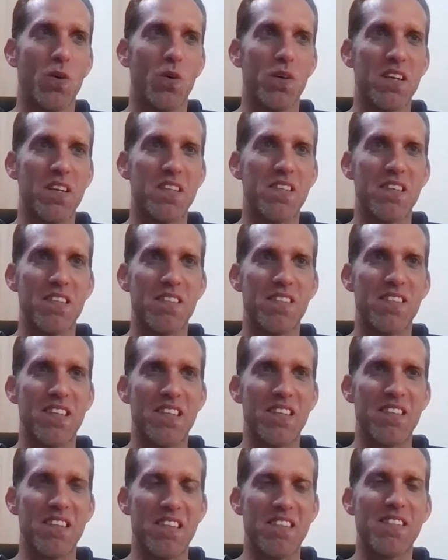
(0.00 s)
you know,
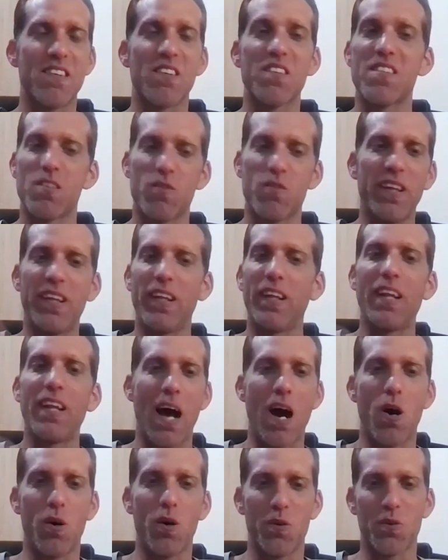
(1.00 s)
it's really
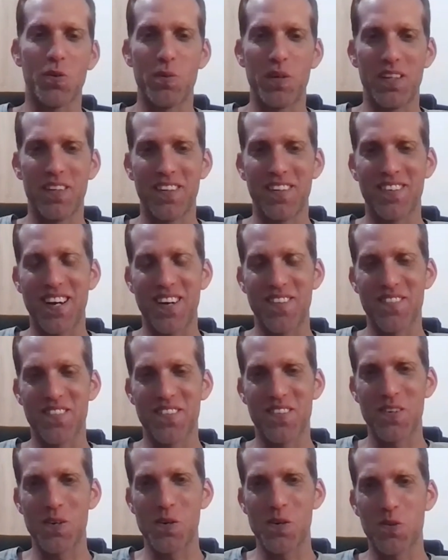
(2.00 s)
loud when it
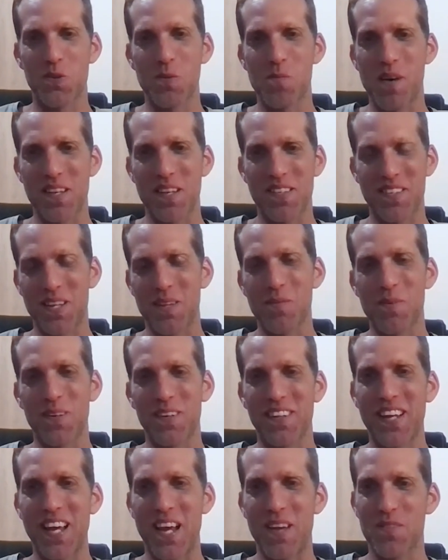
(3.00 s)
comes to
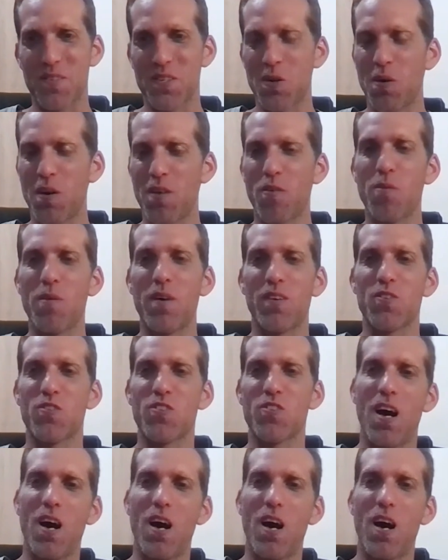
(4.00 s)
basketball games. So everyone